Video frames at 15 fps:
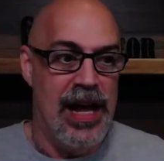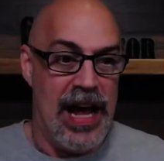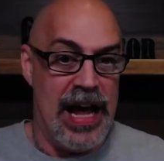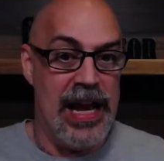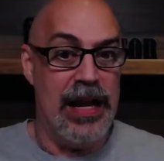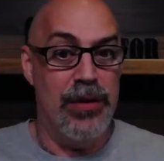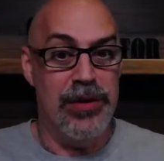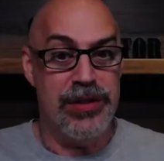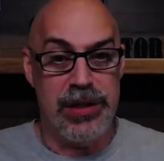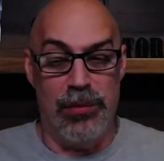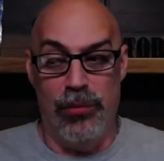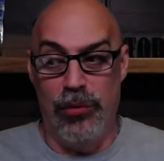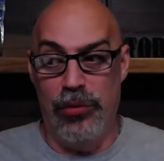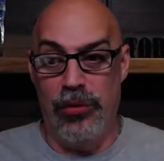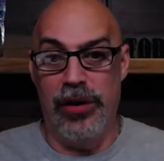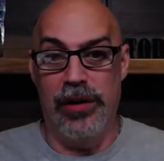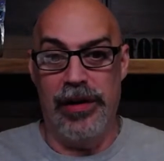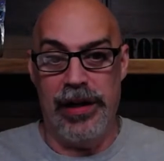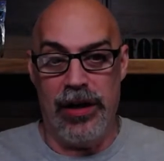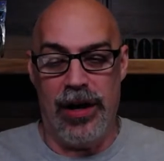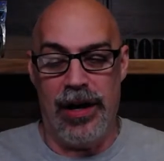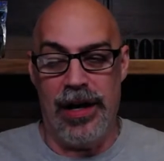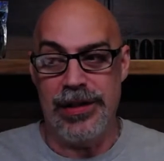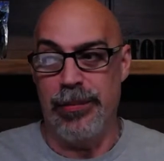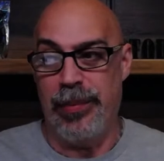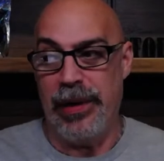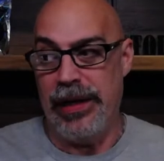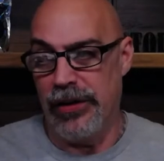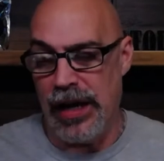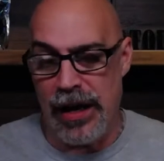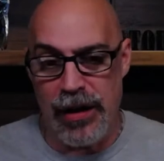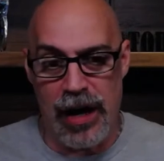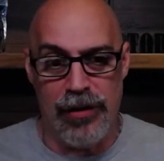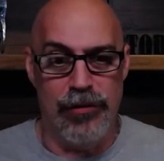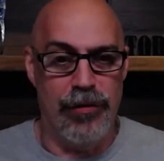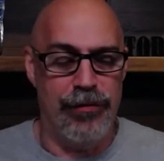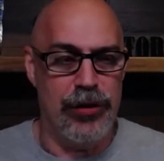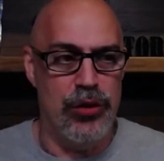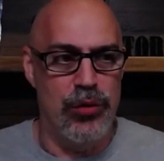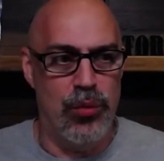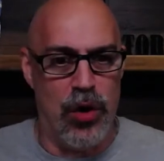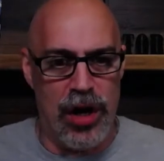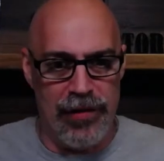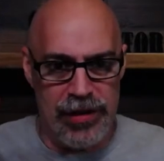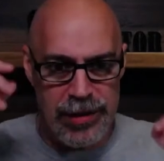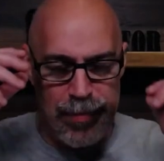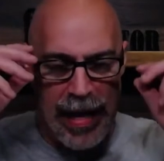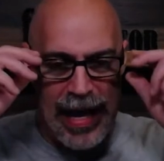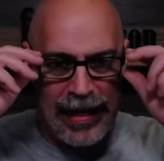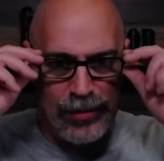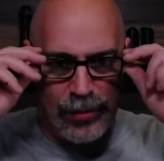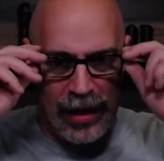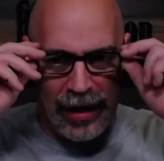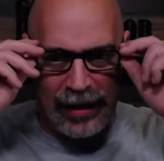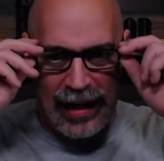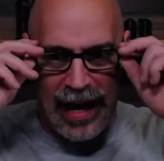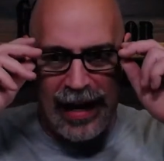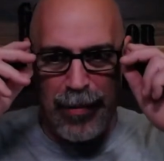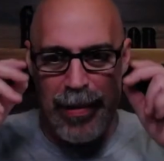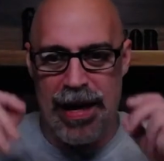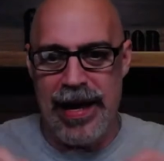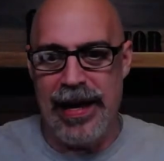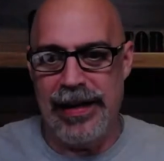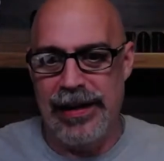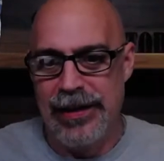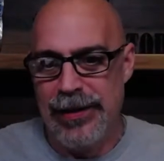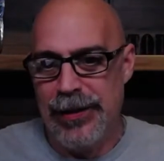And it was some really awesome Paydirt. I reviewed one of his bags when I got a bag.